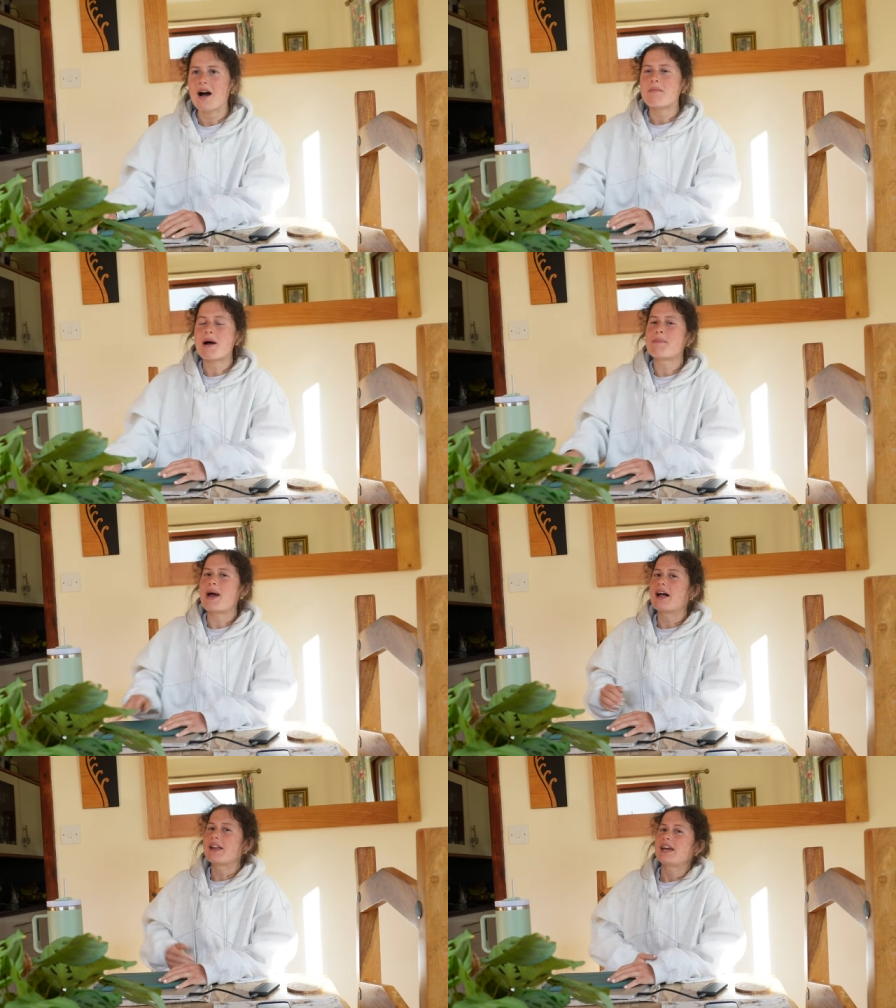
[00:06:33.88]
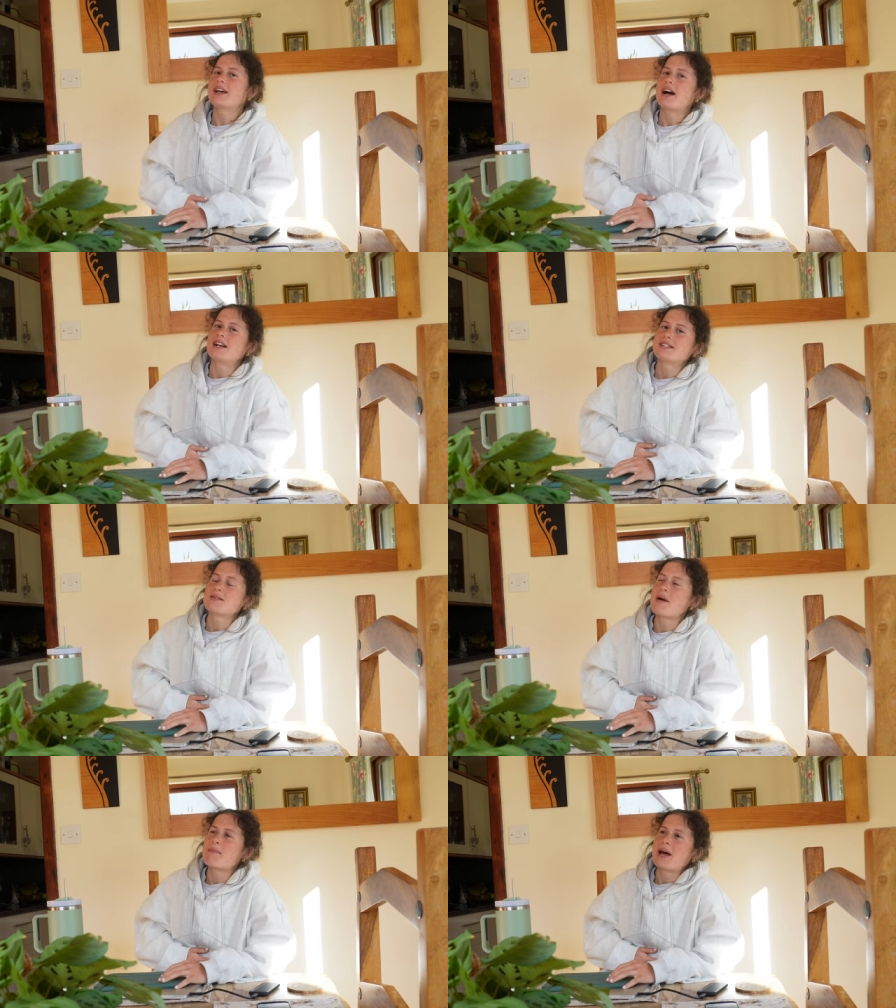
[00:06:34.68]
My belly, guys,
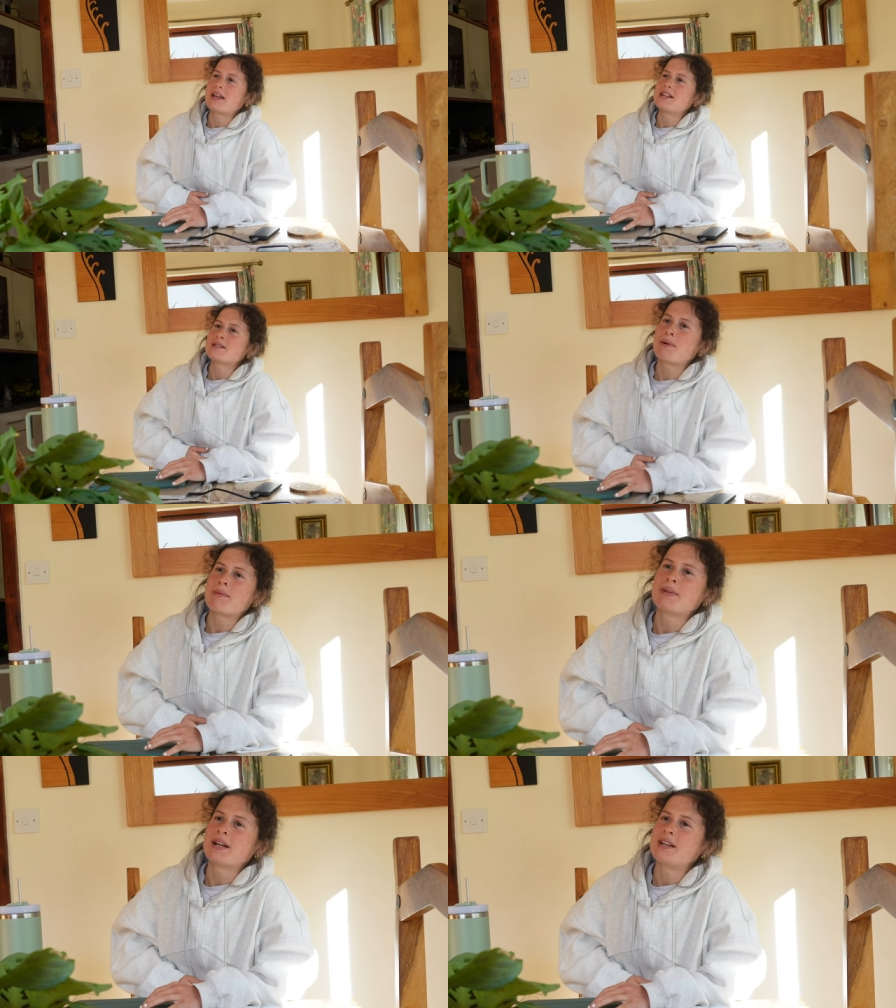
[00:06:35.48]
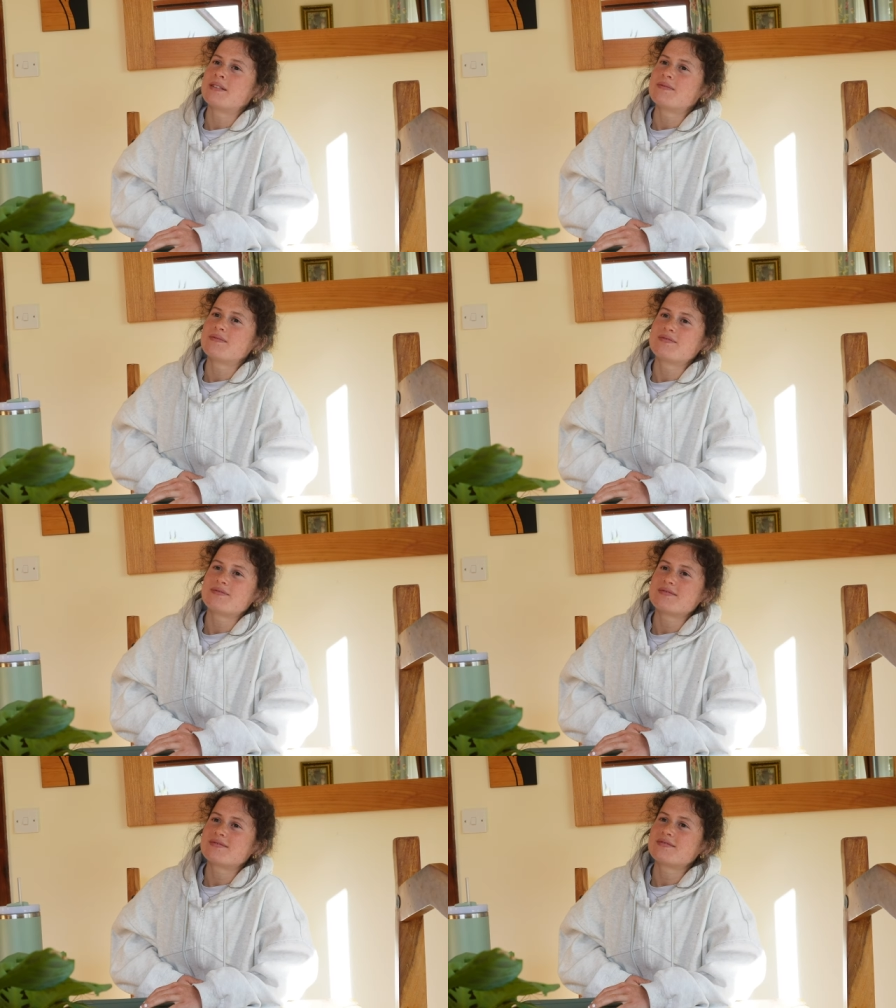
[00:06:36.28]
my belly is bubbling.
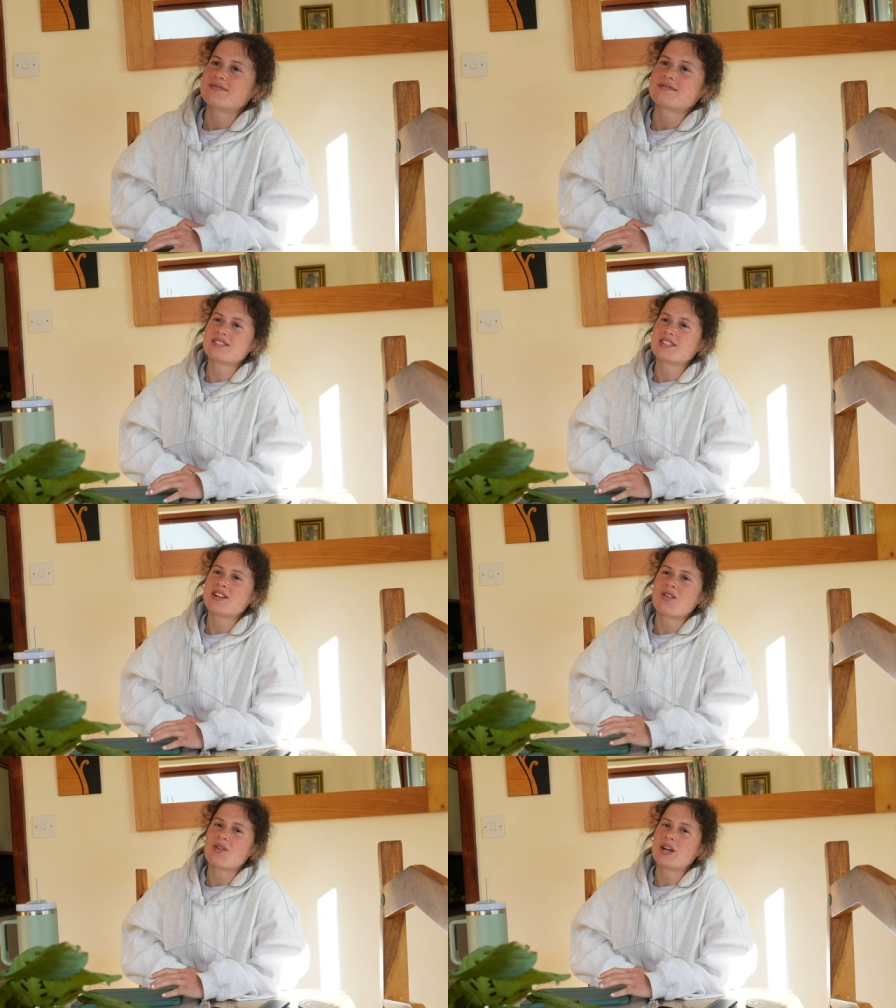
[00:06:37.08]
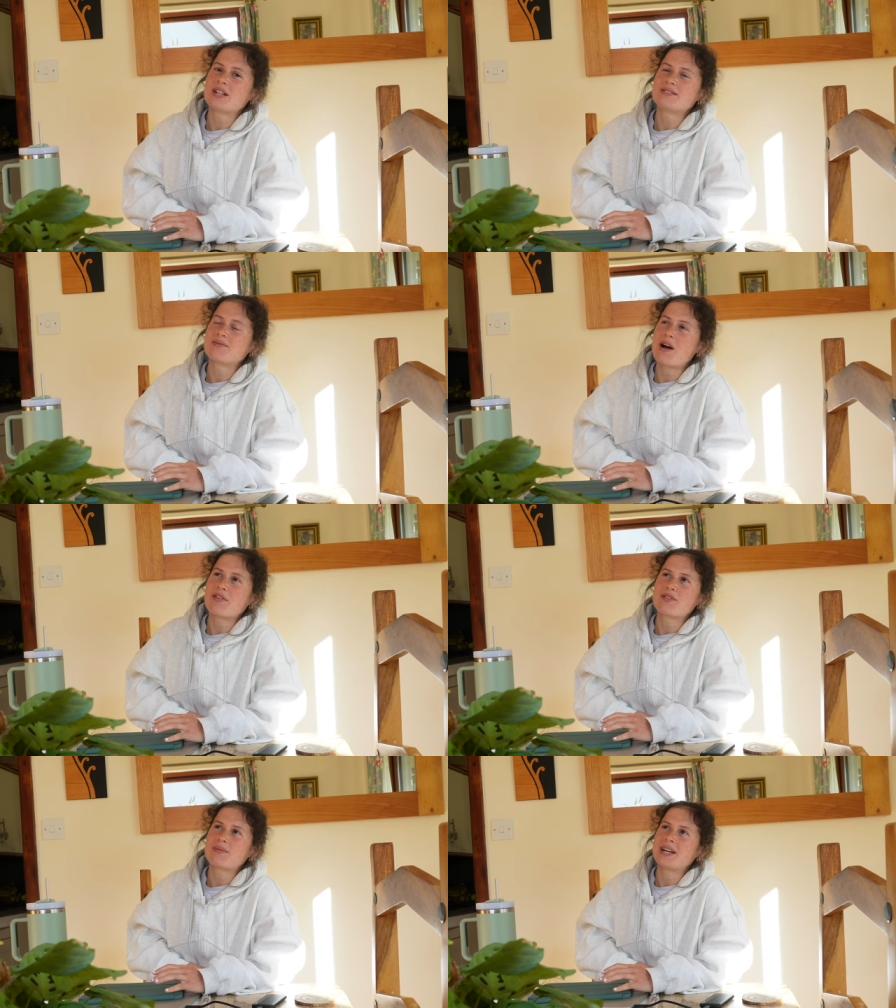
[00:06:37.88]
Things aren't going, it's not going well
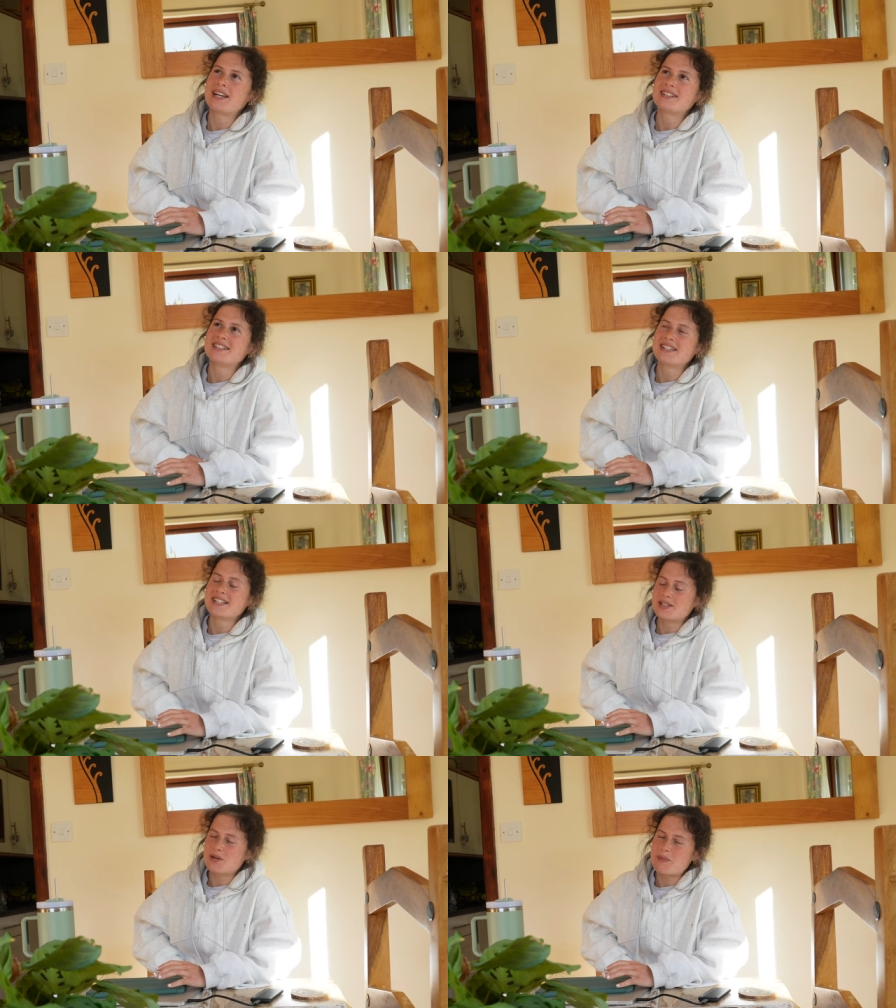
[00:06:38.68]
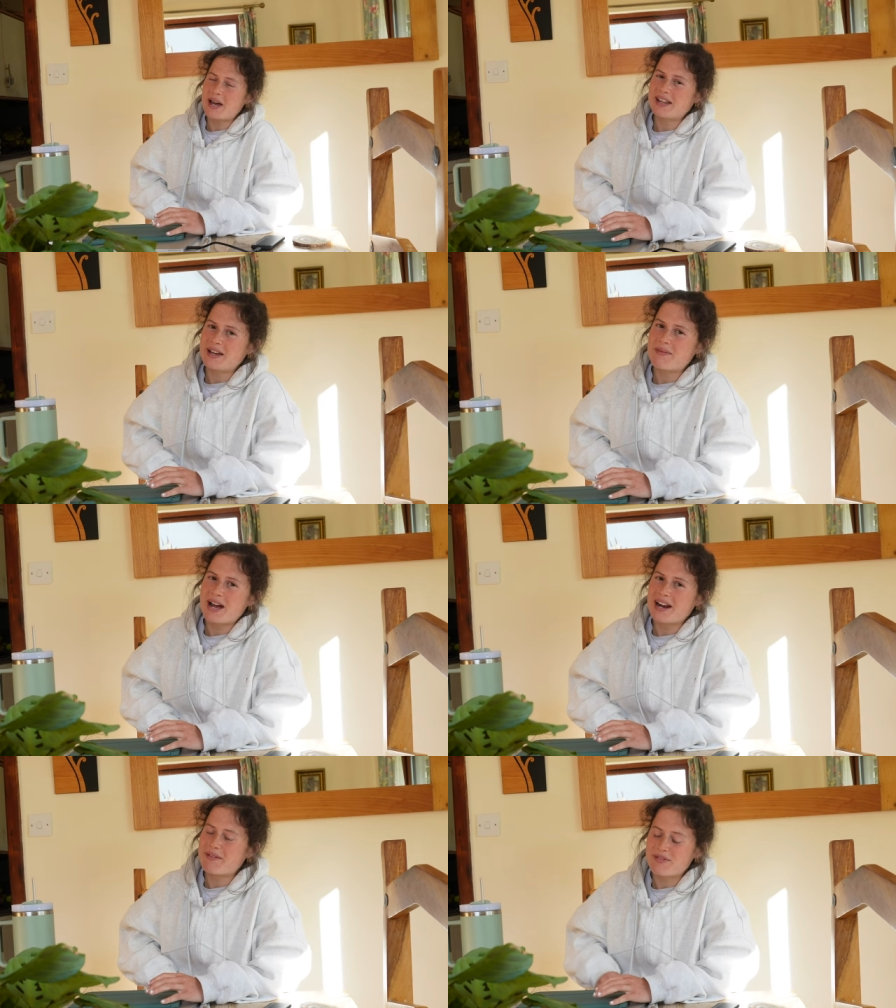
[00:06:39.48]
for me in this whole belly of
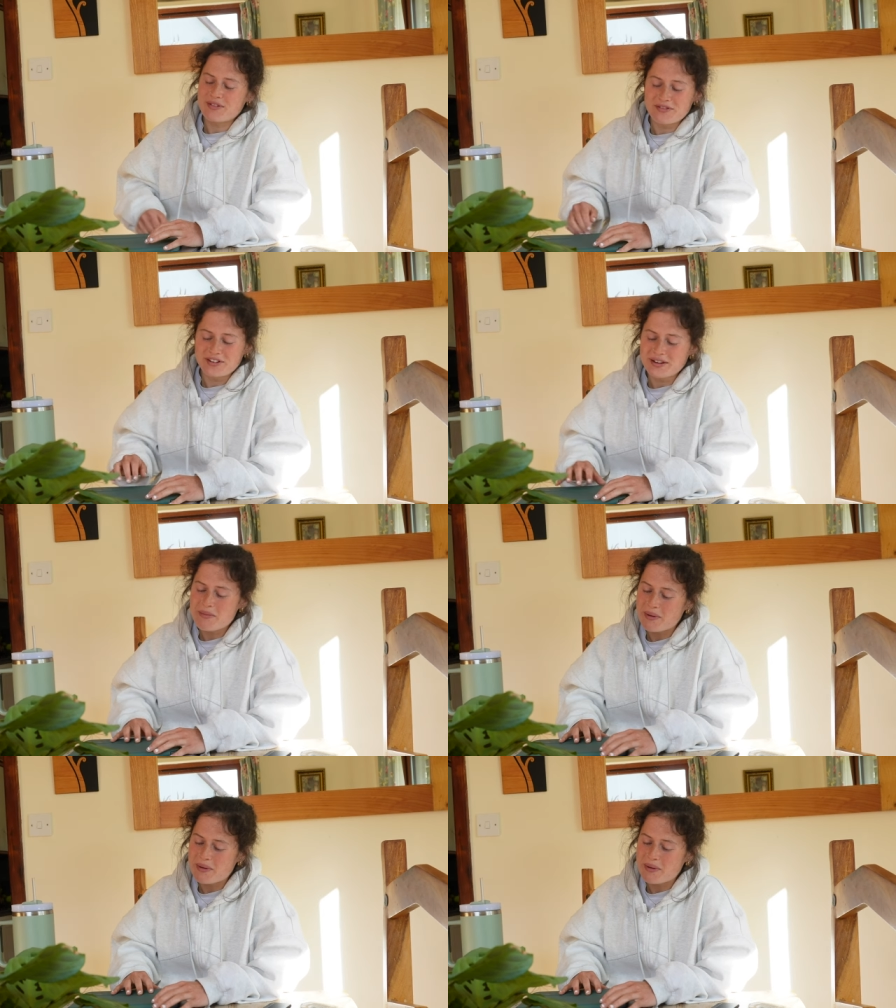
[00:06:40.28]
mine. I'm feeling